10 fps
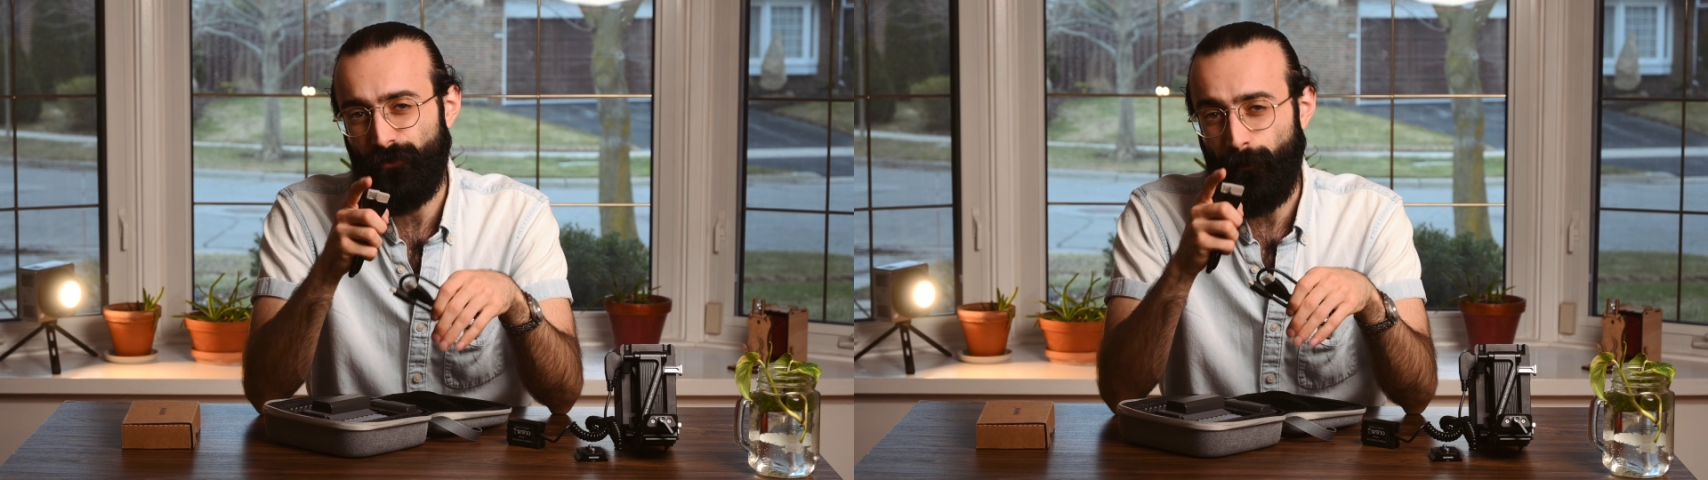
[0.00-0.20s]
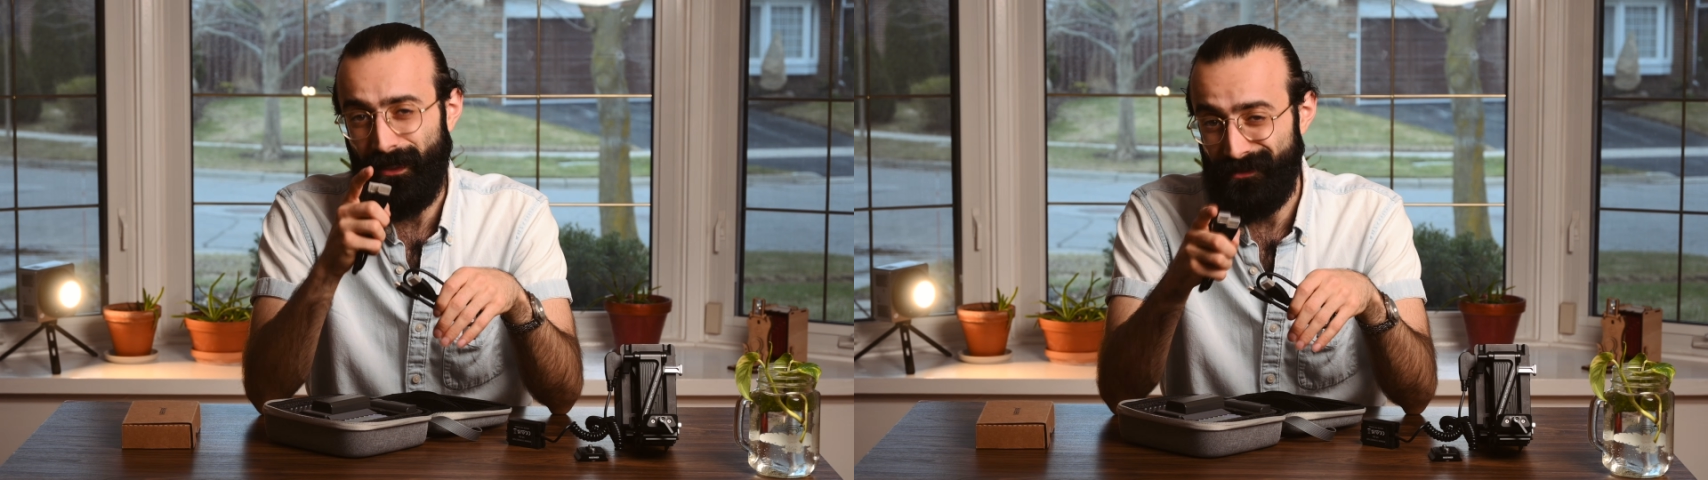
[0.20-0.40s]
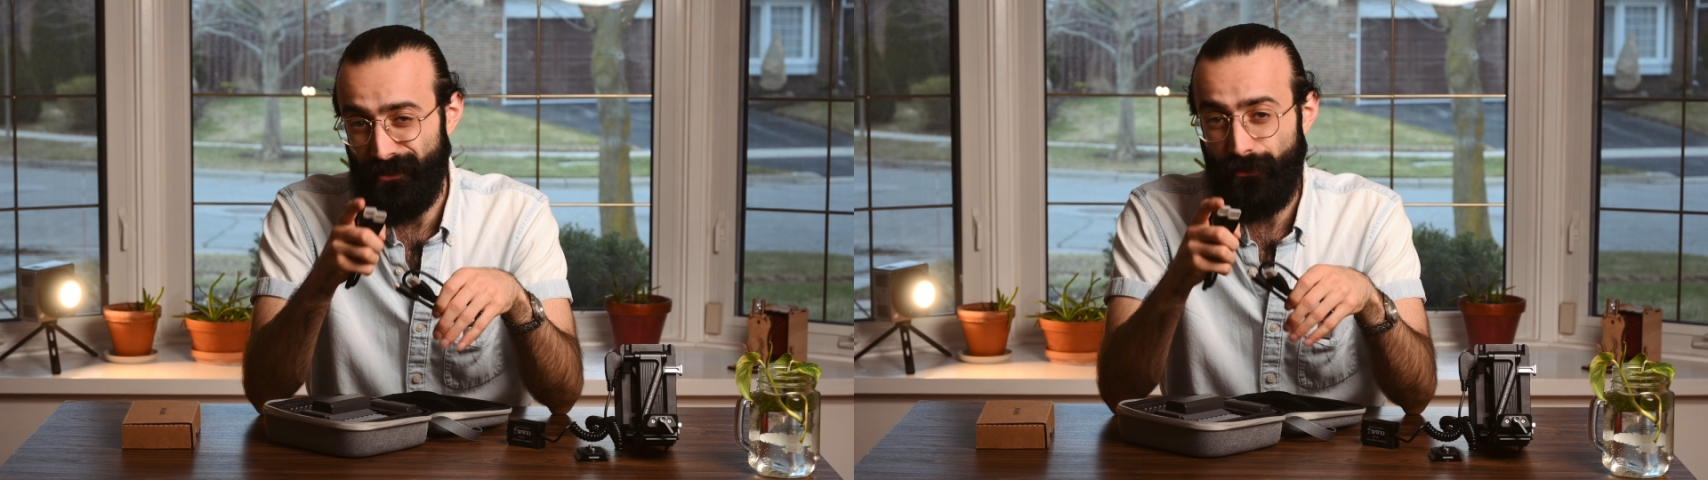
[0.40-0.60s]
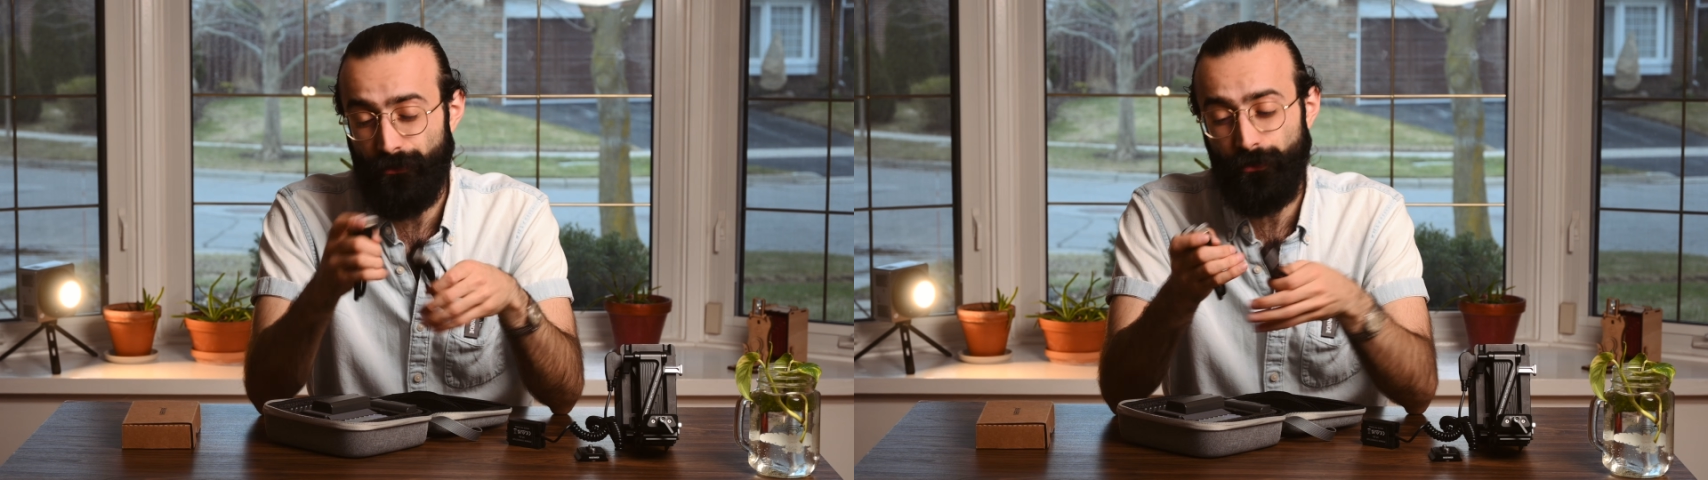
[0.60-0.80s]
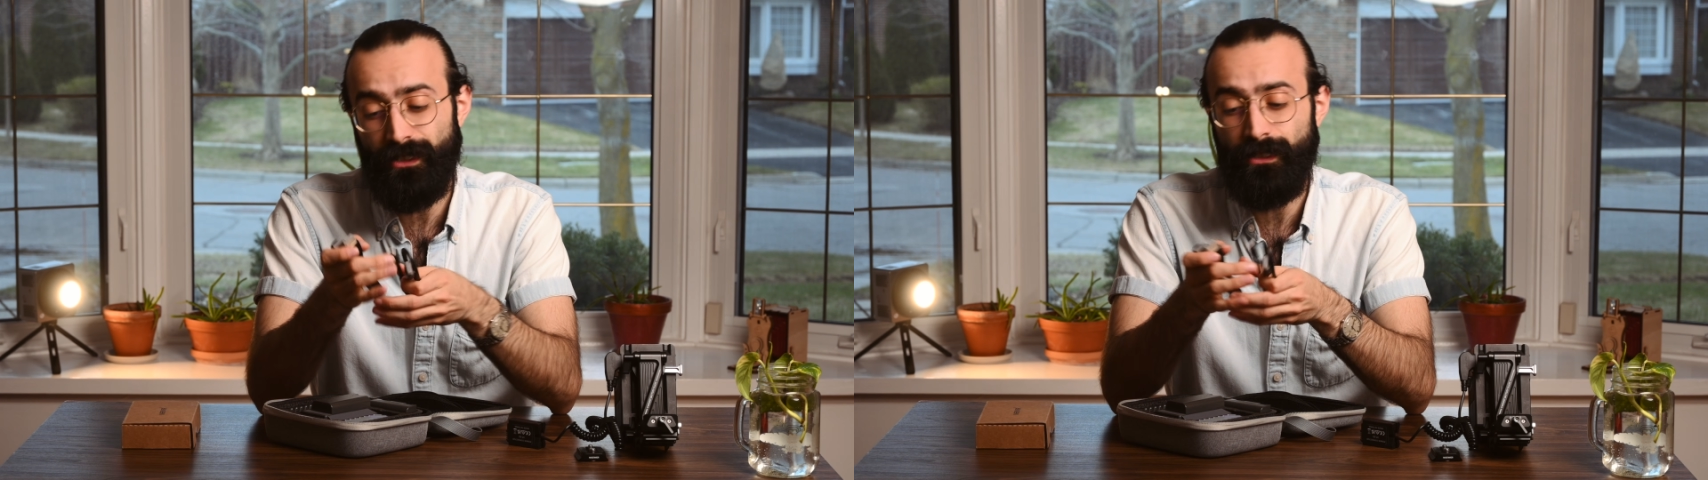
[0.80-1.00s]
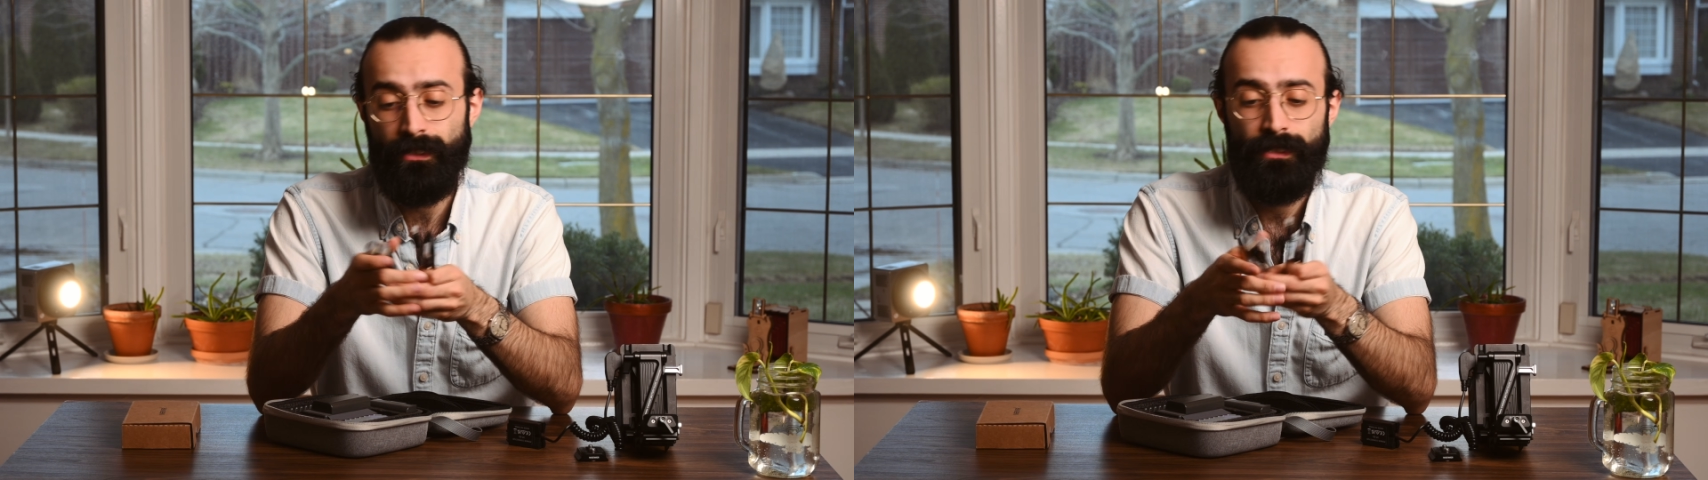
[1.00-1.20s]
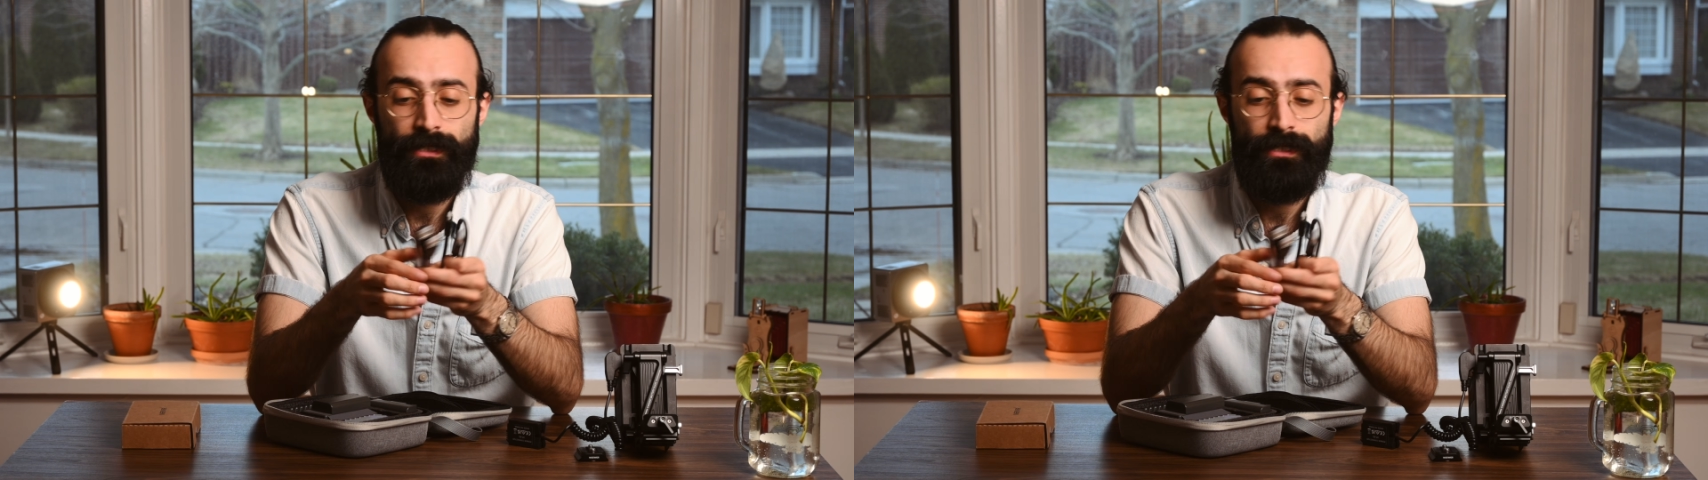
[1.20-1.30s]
for my Z30.